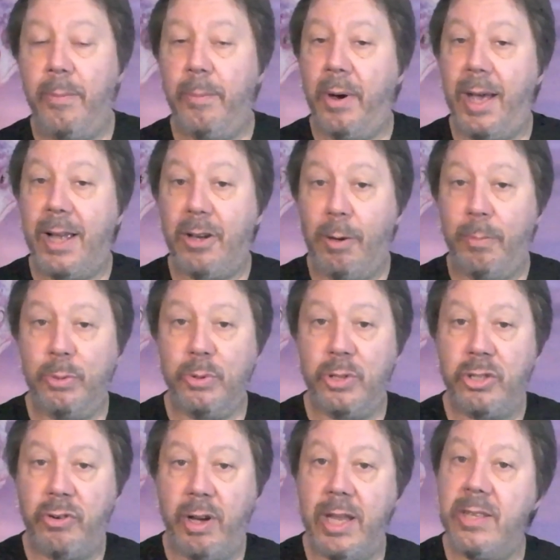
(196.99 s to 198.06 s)
my cobbled
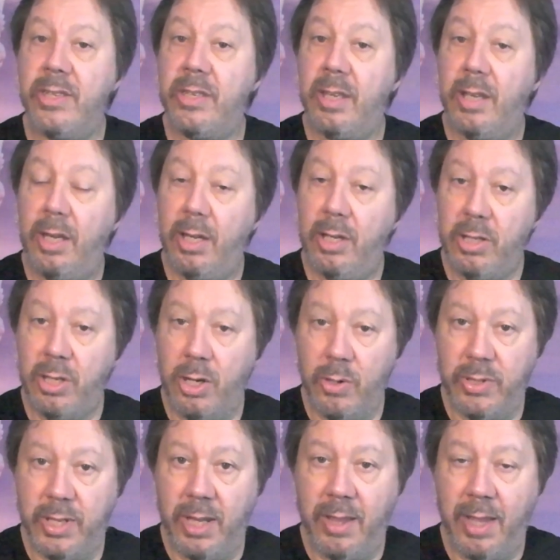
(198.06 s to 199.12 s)
streets
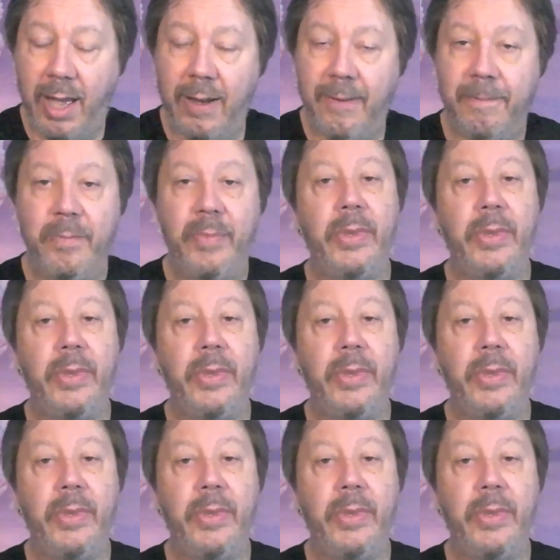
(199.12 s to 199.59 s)
using that.